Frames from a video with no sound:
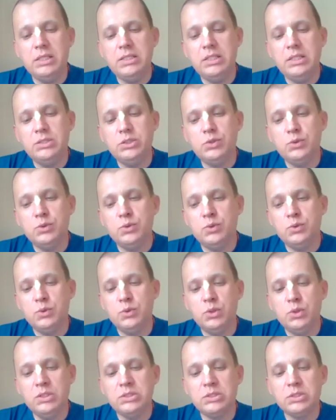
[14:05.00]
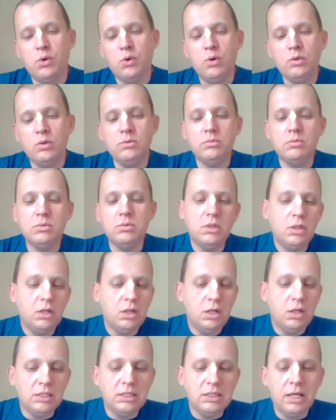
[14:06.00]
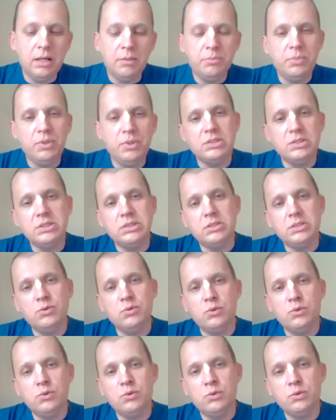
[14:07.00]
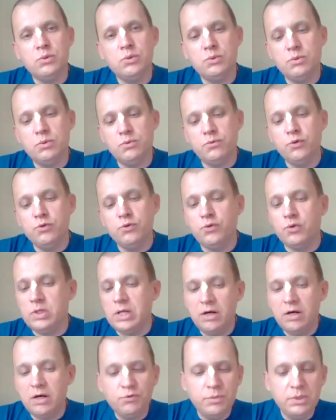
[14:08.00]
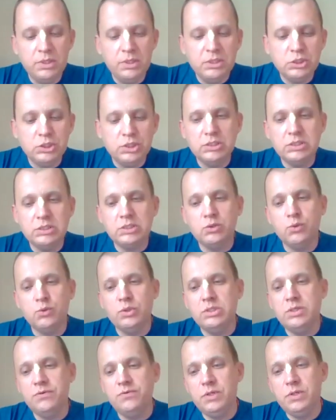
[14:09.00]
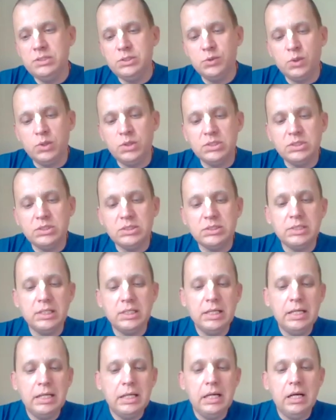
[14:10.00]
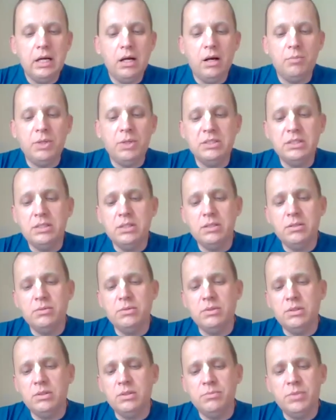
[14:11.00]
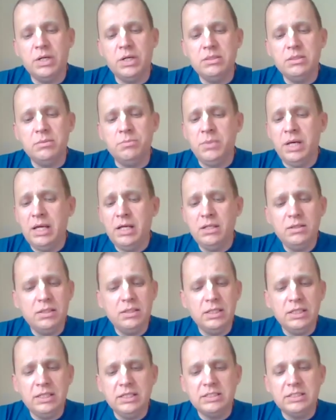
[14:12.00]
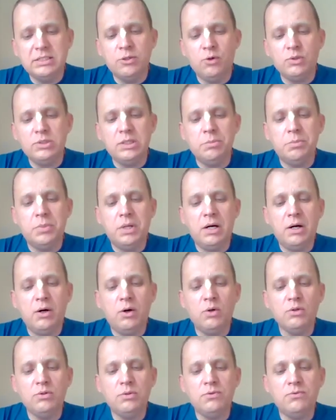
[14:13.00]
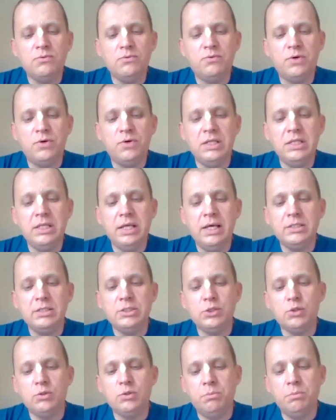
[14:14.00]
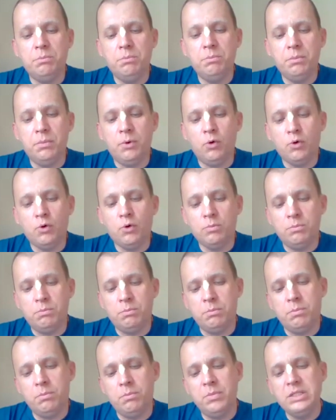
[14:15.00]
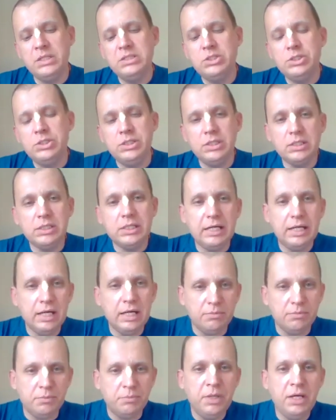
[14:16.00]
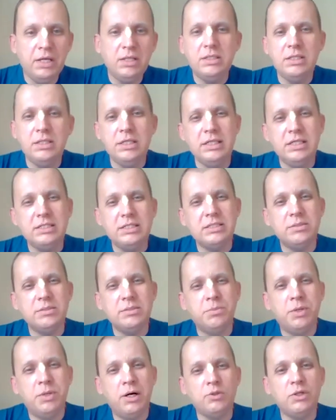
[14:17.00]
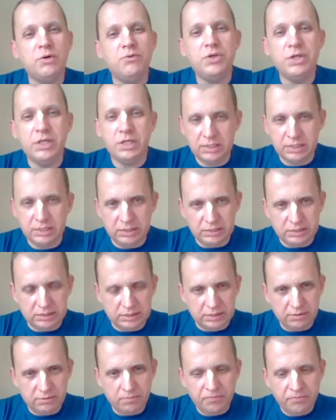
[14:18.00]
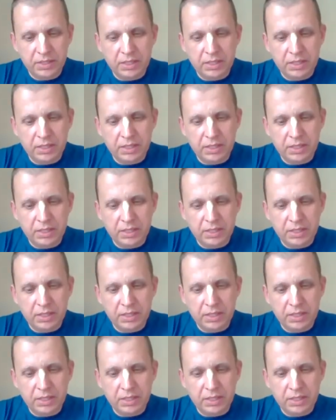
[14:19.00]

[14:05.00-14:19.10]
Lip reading: money to ISKCON temples, to Food for Life missions, to individuals. But main thing is not about financial or material help. Main thing is about awareness.